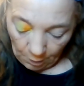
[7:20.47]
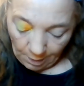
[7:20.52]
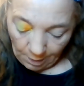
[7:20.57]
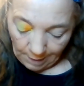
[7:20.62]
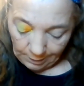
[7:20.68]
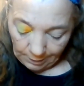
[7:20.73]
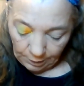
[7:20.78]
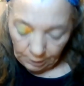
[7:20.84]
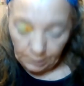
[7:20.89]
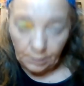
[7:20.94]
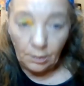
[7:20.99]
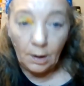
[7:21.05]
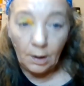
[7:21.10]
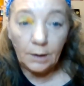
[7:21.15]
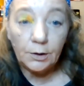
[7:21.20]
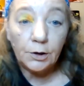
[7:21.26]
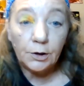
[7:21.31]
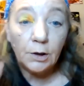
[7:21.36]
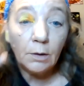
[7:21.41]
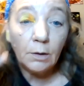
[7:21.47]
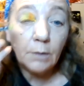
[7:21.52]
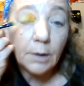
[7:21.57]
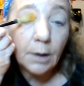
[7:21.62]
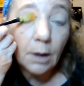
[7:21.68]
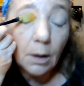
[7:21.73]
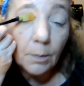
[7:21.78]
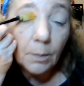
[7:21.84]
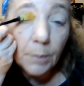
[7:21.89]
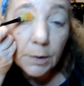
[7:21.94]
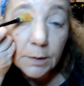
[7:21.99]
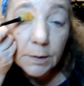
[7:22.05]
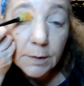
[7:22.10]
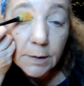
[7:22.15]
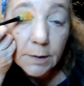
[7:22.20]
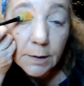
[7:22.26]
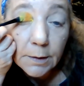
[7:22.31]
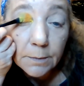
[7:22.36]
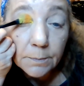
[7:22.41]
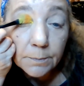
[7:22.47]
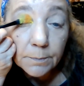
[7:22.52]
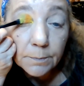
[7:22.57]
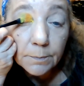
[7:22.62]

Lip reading: Well, that's just not showing up, is it?